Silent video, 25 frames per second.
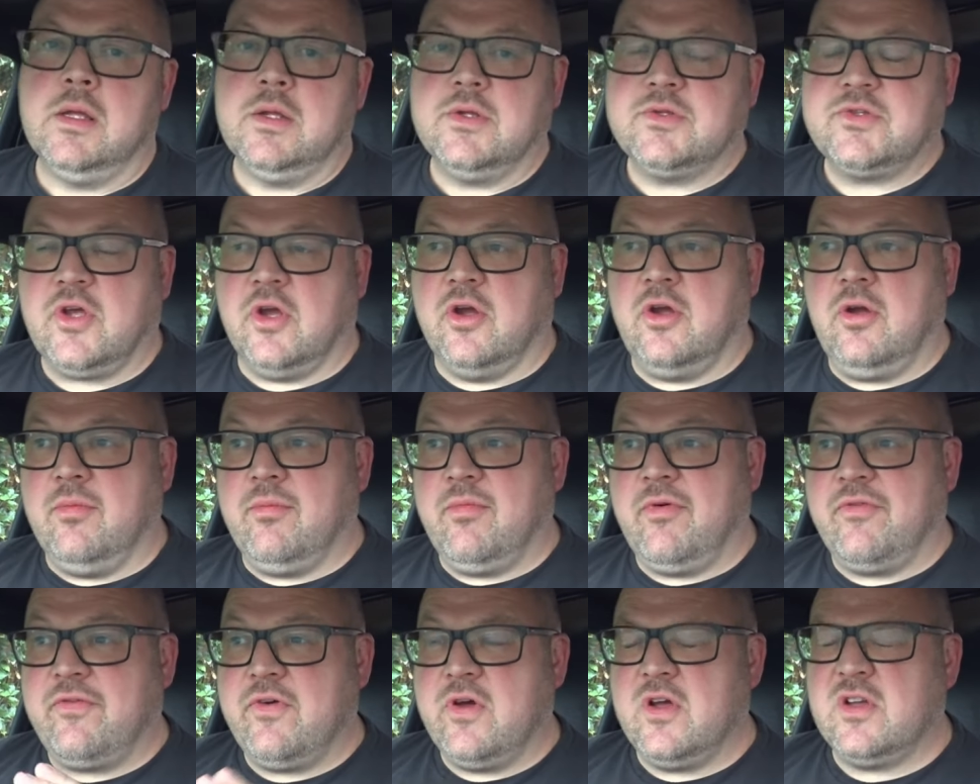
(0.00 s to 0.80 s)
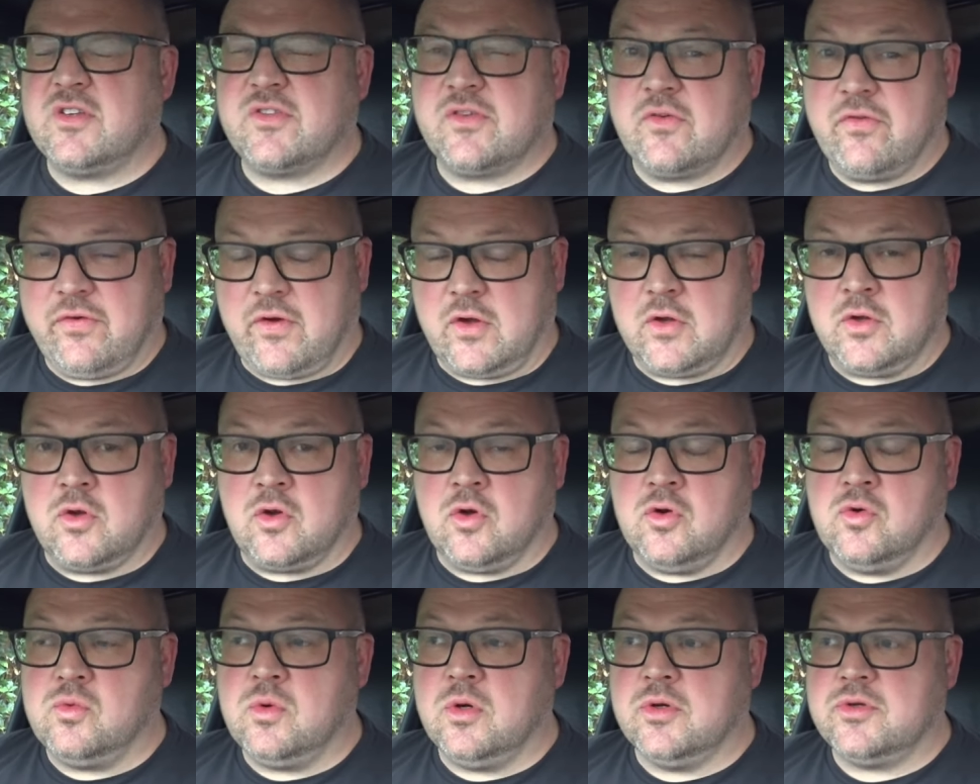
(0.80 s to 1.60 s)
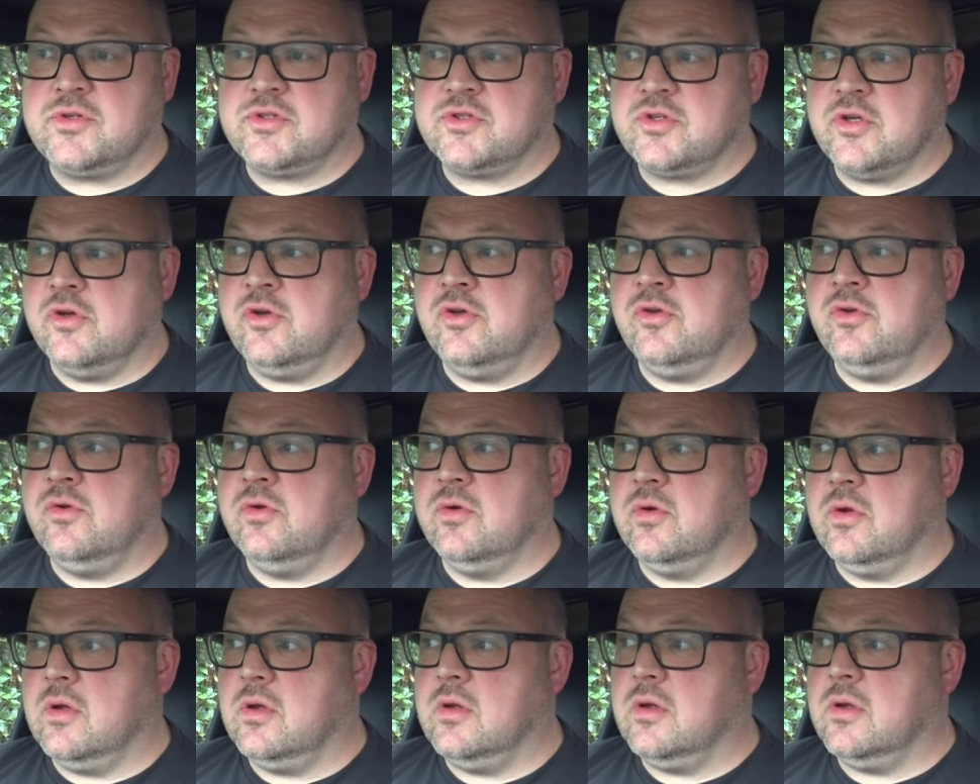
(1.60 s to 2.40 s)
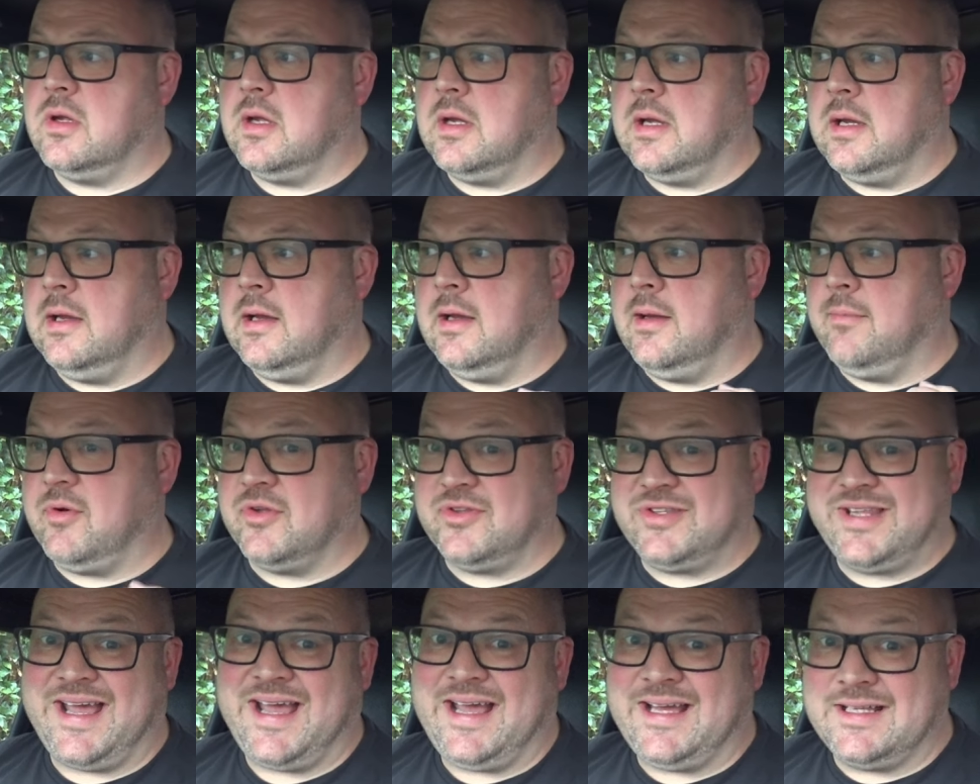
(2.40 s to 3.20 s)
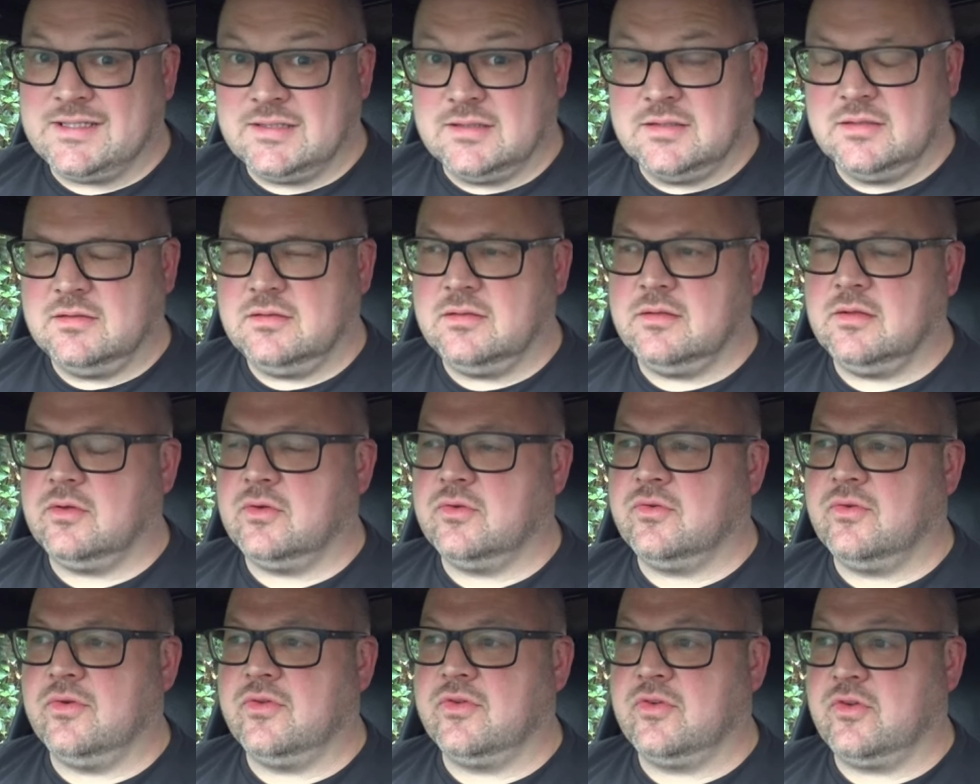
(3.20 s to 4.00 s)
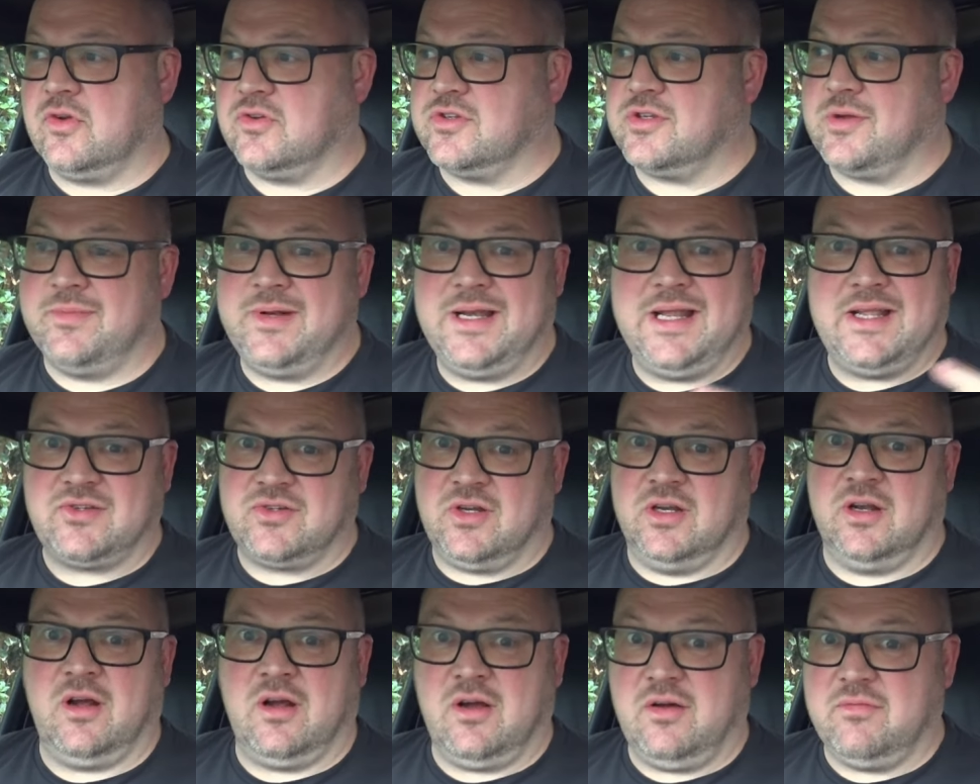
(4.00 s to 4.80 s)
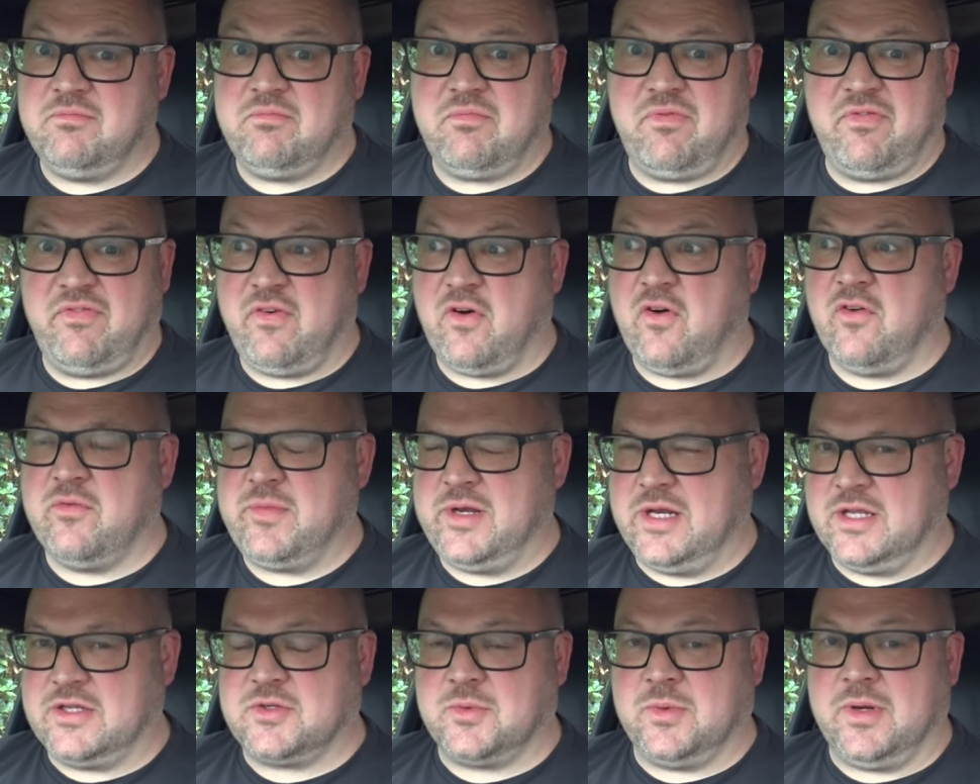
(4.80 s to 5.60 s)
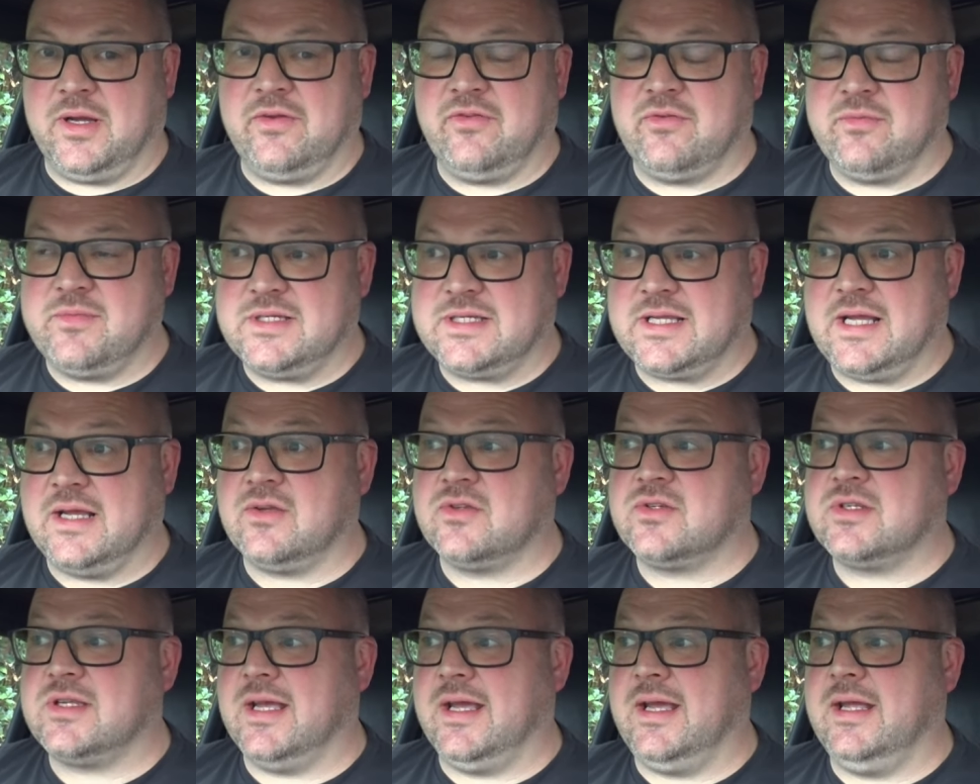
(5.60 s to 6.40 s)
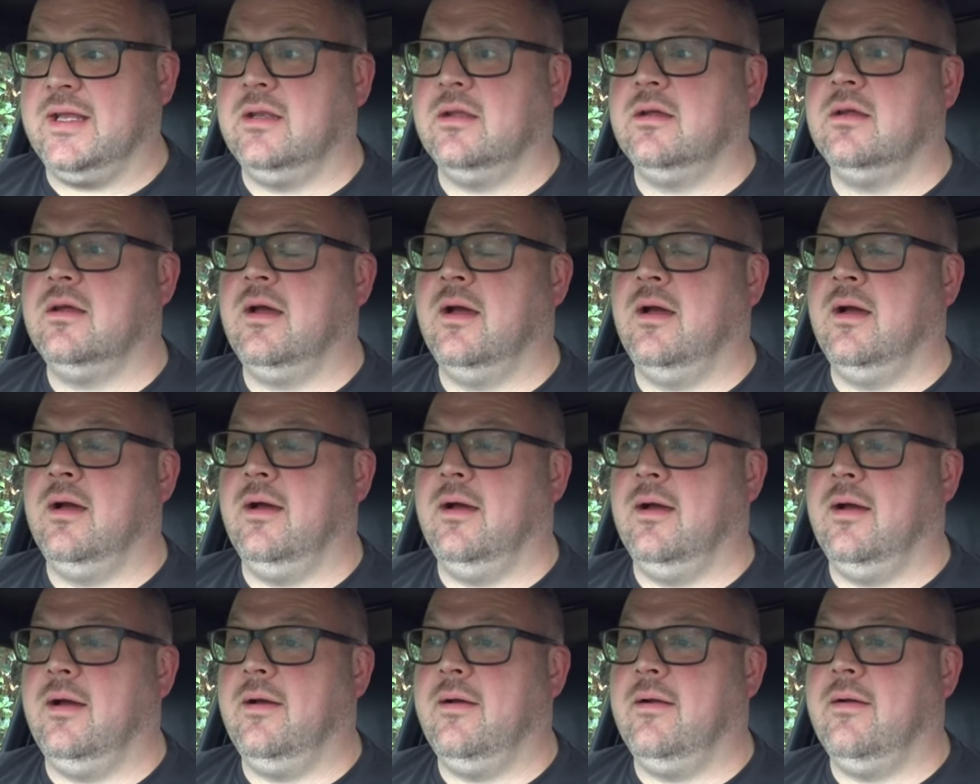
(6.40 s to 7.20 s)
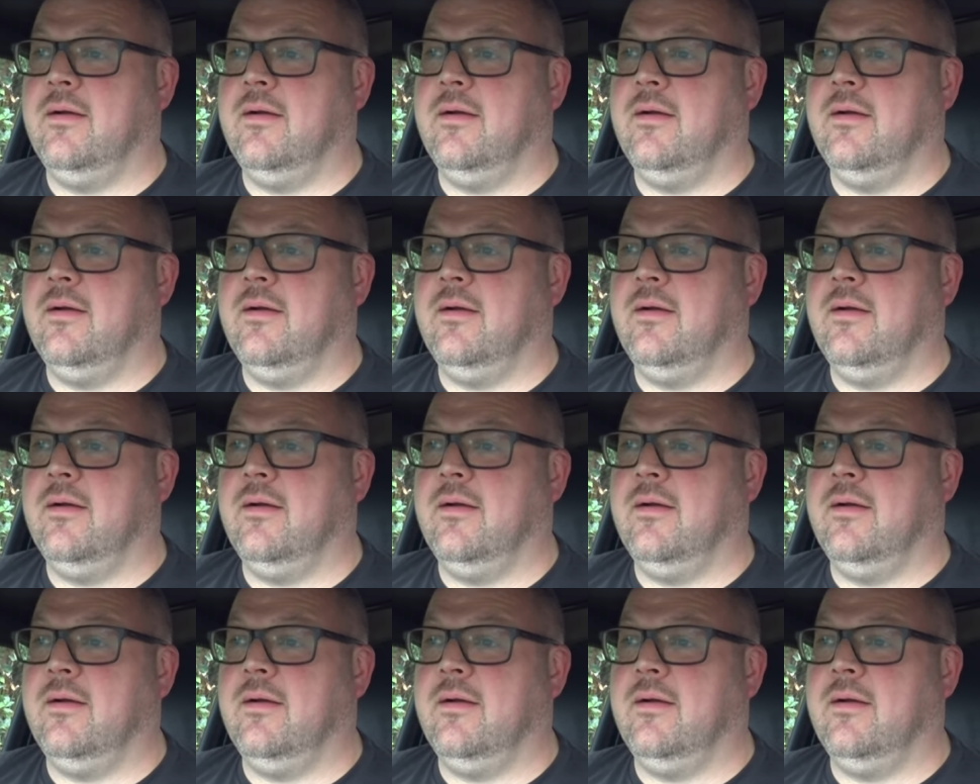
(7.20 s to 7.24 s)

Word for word: So my first phone call was to uh, my dad because I'm literally like five minutes away from his house, saying uh,